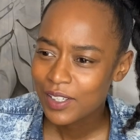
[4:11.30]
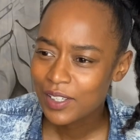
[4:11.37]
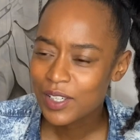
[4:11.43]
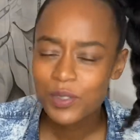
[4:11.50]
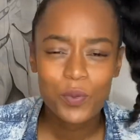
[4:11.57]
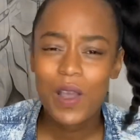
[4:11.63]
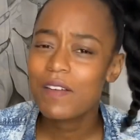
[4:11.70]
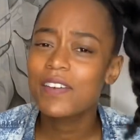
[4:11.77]

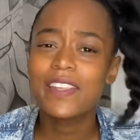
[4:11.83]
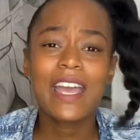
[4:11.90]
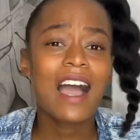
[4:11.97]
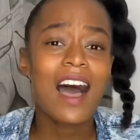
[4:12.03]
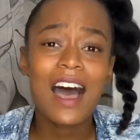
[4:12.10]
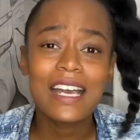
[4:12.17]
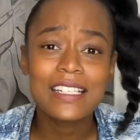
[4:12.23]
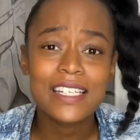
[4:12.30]
Because where are they
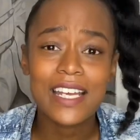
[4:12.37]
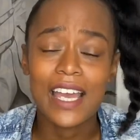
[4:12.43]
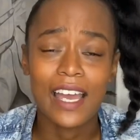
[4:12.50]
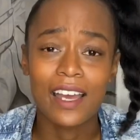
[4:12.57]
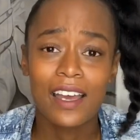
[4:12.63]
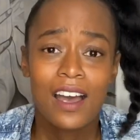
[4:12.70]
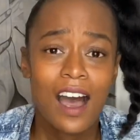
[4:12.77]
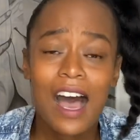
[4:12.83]

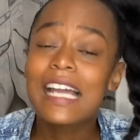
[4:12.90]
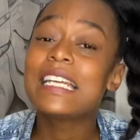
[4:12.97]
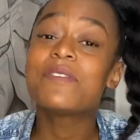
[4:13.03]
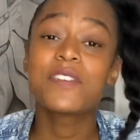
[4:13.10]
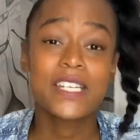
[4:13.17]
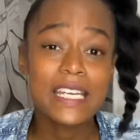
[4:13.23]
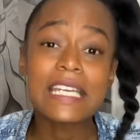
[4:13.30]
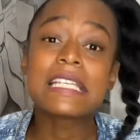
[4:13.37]
hiding? I live
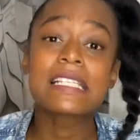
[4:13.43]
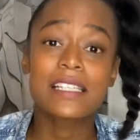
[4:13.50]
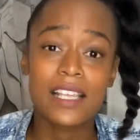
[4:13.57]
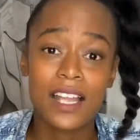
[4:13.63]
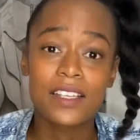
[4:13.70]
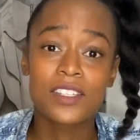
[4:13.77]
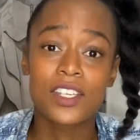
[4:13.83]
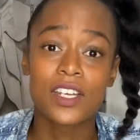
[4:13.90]
in East
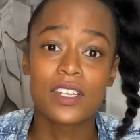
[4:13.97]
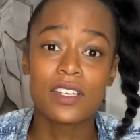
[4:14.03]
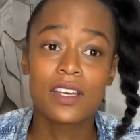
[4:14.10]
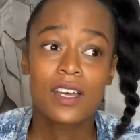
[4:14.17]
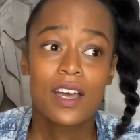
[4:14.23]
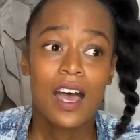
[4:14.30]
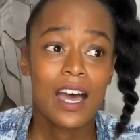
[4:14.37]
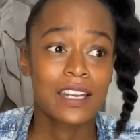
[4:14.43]
London,
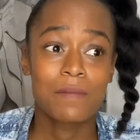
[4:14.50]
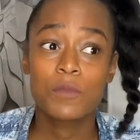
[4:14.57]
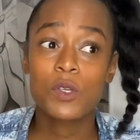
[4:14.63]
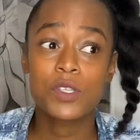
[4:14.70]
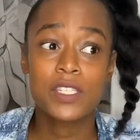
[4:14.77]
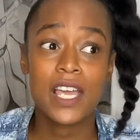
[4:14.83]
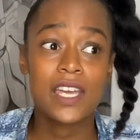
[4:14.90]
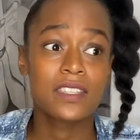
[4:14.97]
and I'm not
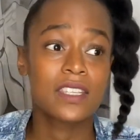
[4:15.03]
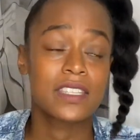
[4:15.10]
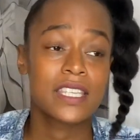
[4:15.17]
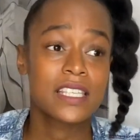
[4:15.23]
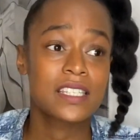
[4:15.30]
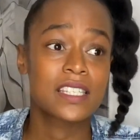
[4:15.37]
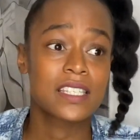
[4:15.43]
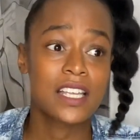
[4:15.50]
saying that
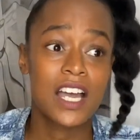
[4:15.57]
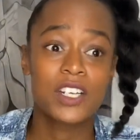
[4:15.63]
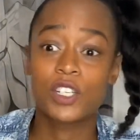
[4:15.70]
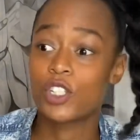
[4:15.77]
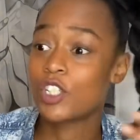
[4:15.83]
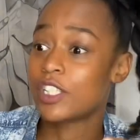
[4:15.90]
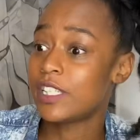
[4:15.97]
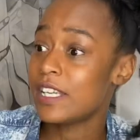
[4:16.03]
these designers
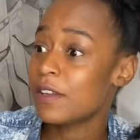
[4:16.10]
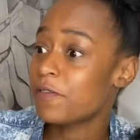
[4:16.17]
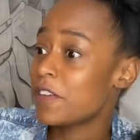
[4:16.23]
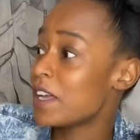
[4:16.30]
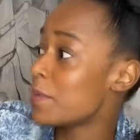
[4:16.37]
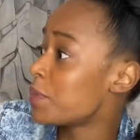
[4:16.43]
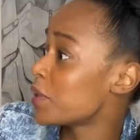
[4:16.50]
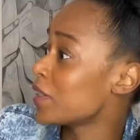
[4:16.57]
should live
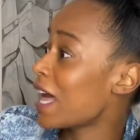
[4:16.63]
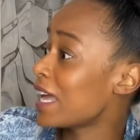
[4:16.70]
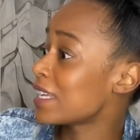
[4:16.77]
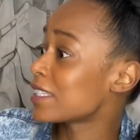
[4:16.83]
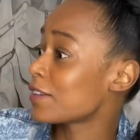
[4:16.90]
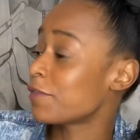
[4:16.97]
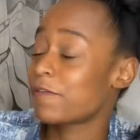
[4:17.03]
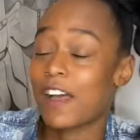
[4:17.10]
here, but that
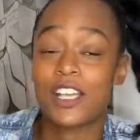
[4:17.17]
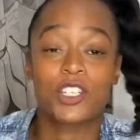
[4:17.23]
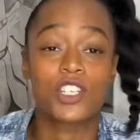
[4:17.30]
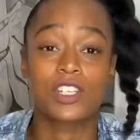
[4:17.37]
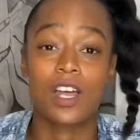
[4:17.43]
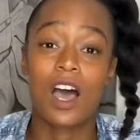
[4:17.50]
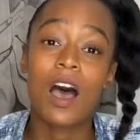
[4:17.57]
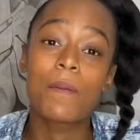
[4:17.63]
is a fashion
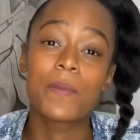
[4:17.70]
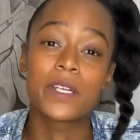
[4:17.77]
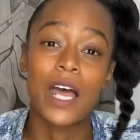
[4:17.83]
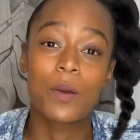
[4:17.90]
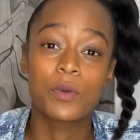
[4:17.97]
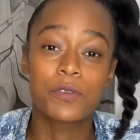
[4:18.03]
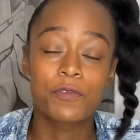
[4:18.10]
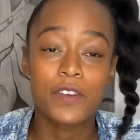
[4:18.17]
hub, and
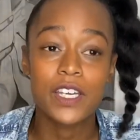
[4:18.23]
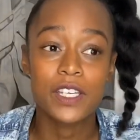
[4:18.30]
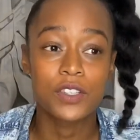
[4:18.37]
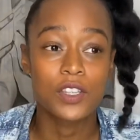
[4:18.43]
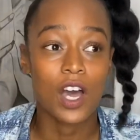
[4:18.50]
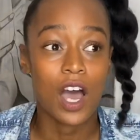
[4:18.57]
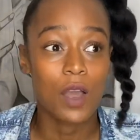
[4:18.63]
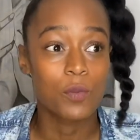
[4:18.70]
I would figure
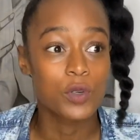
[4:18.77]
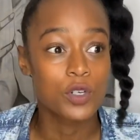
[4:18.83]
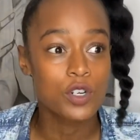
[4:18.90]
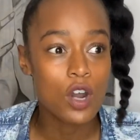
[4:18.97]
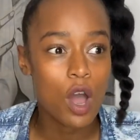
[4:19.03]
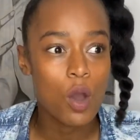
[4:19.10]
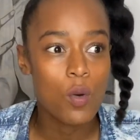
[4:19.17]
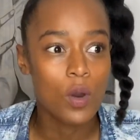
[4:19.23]
that I would
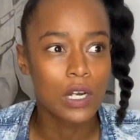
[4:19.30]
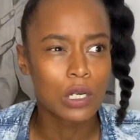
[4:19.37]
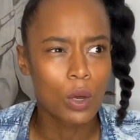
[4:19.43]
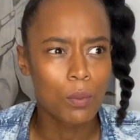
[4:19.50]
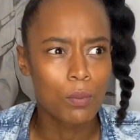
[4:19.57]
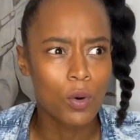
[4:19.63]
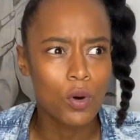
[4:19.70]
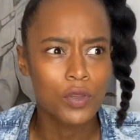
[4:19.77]
know a lot
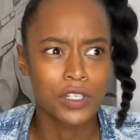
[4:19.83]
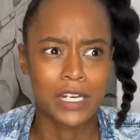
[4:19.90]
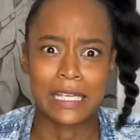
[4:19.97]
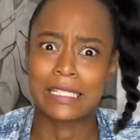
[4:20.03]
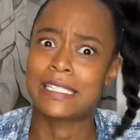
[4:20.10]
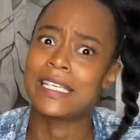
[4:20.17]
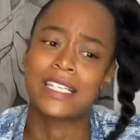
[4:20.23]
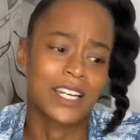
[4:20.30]
more than I did.